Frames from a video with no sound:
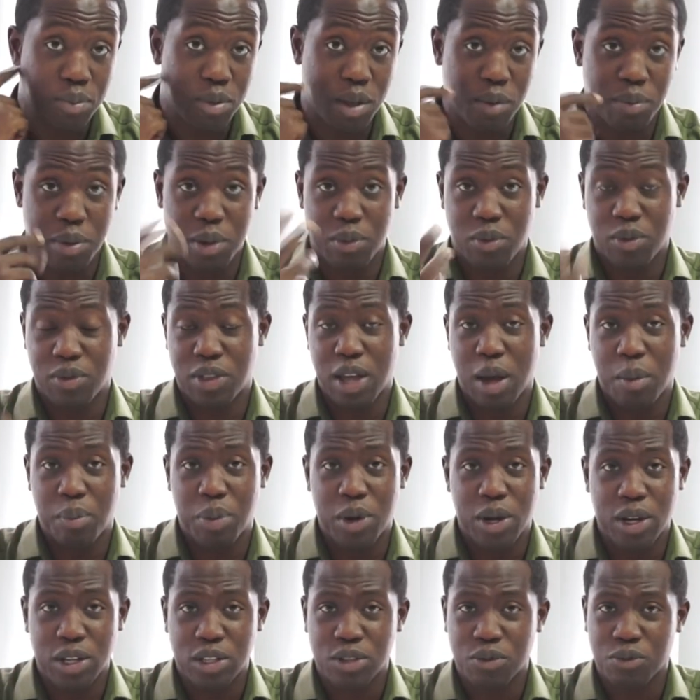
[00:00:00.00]
they've been with that
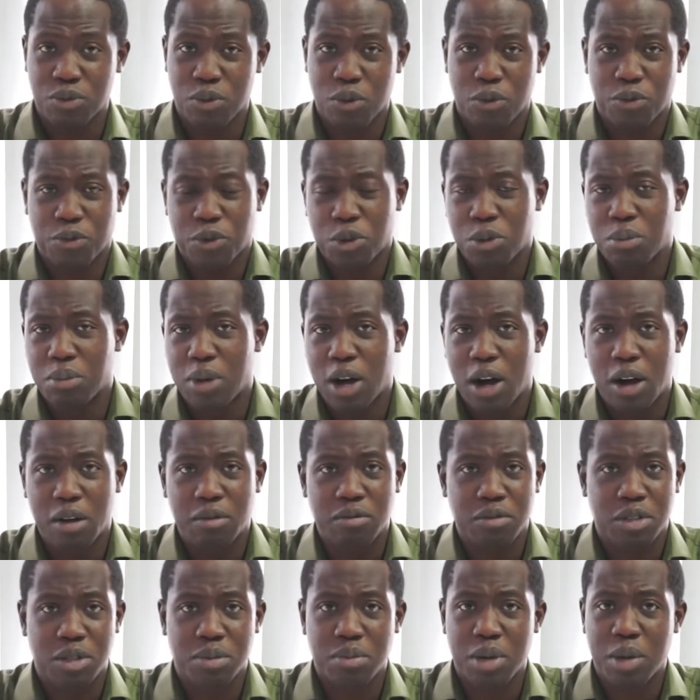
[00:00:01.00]
person for a few
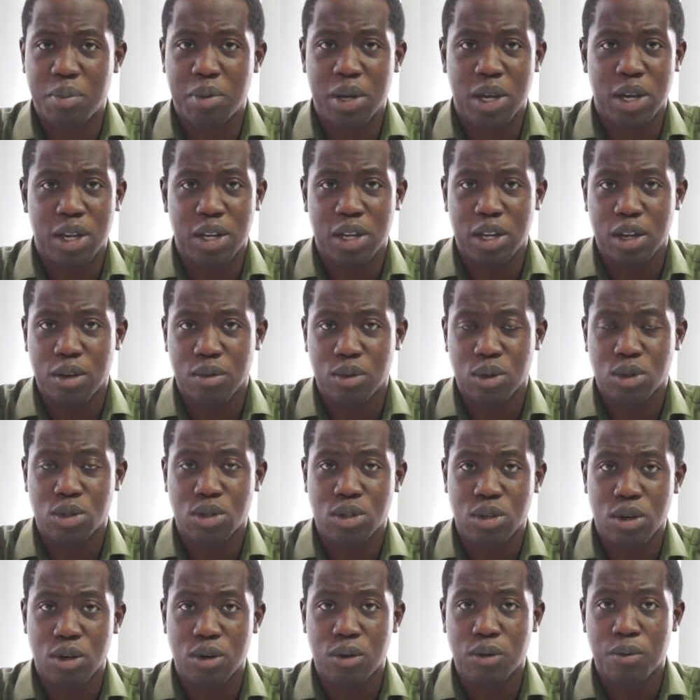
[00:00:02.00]
months, maybe a year or
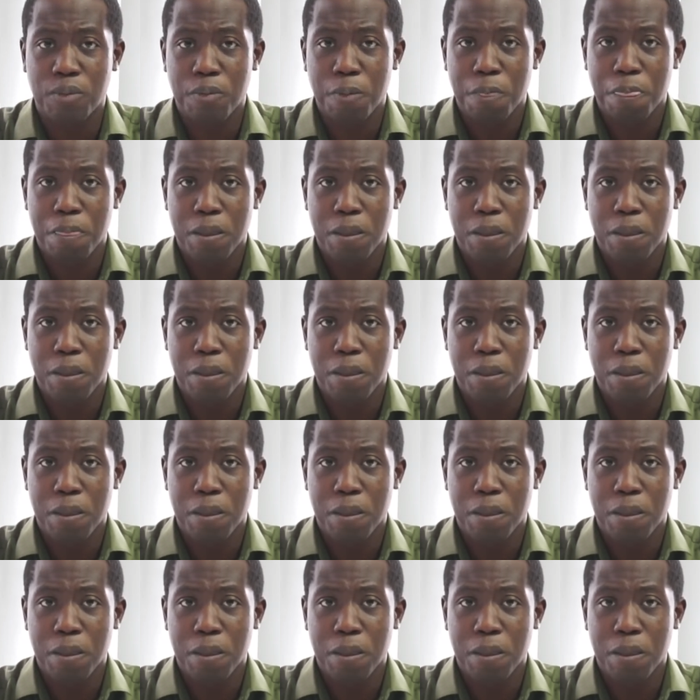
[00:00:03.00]
so,